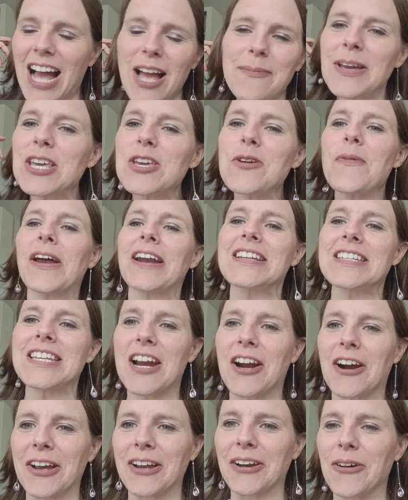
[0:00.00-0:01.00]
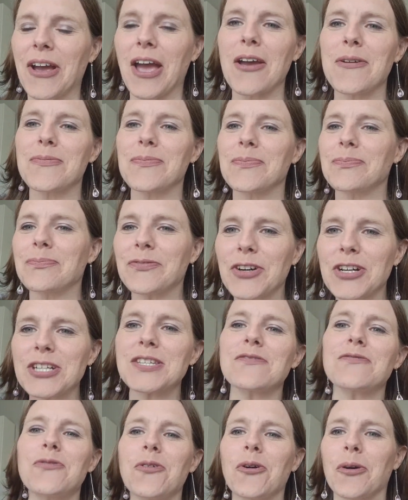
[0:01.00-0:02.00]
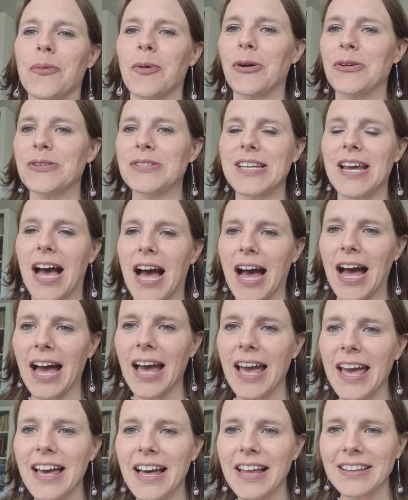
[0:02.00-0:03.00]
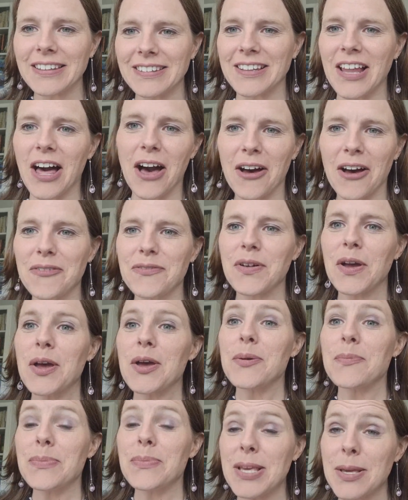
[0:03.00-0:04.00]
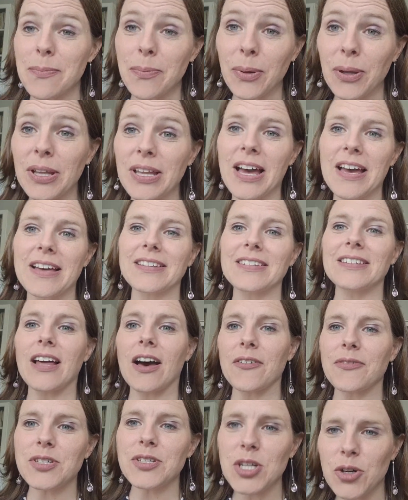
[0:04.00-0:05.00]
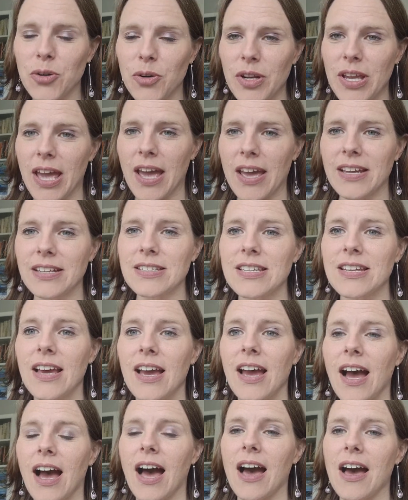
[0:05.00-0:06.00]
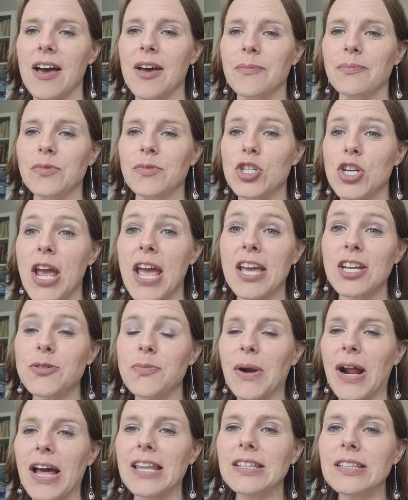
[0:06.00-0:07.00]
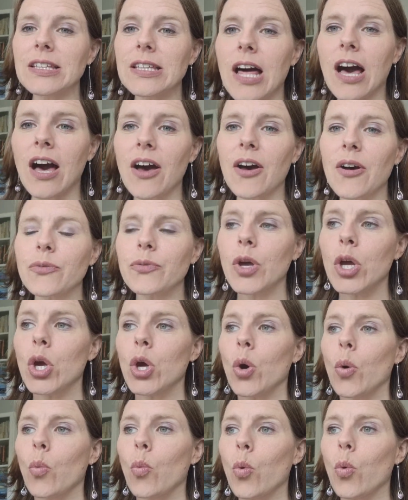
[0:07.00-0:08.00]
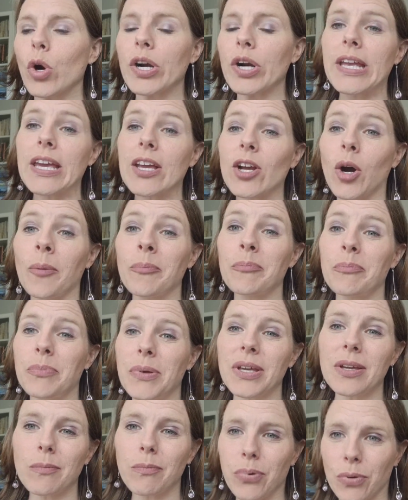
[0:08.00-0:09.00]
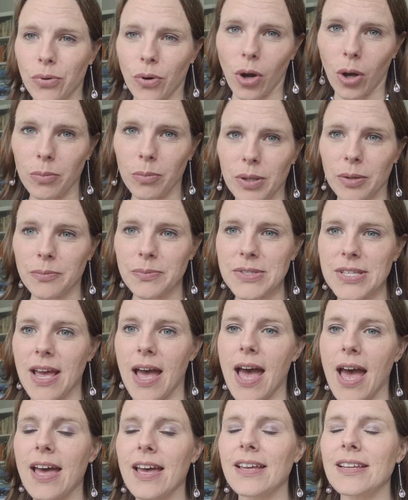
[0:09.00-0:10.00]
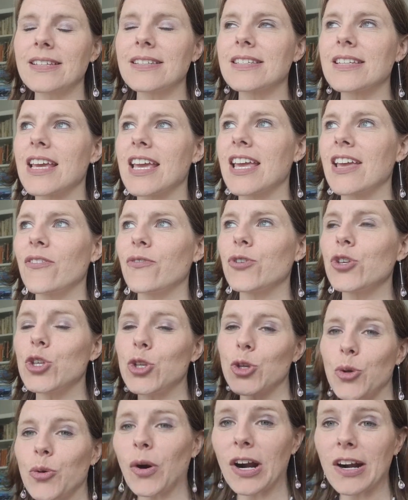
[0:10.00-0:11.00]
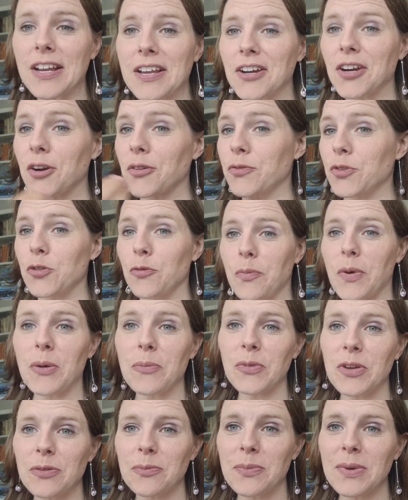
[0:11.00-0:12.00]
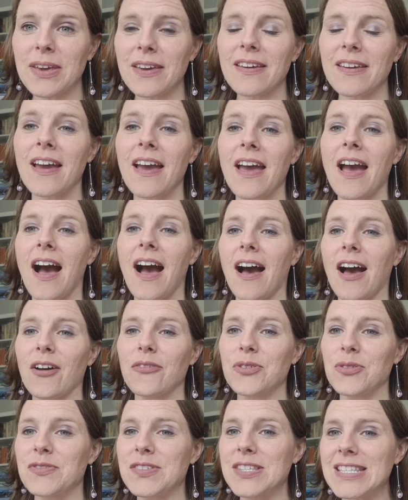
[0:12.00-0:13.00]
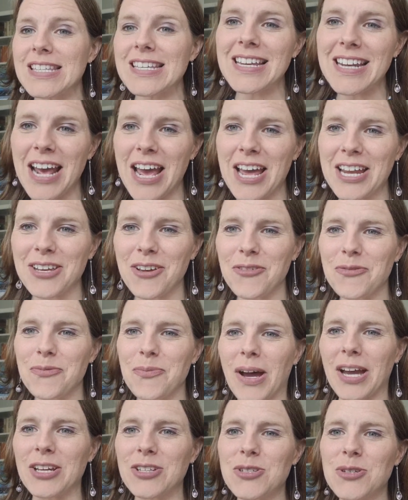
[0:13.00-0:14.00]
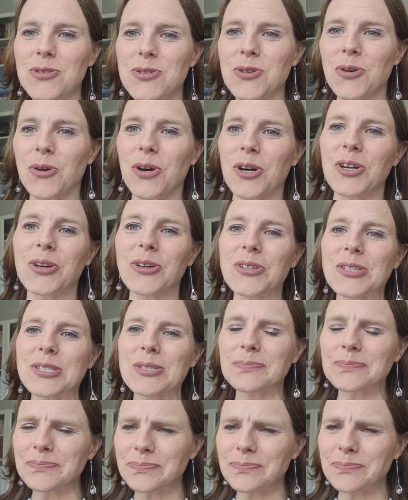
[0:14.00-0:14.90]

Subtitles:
humanitarian. Okay, first and foremost, I love people. I love to create change, but I love working on big problems. And if you are here, if you've been with me, if you've seen any of my tutorials,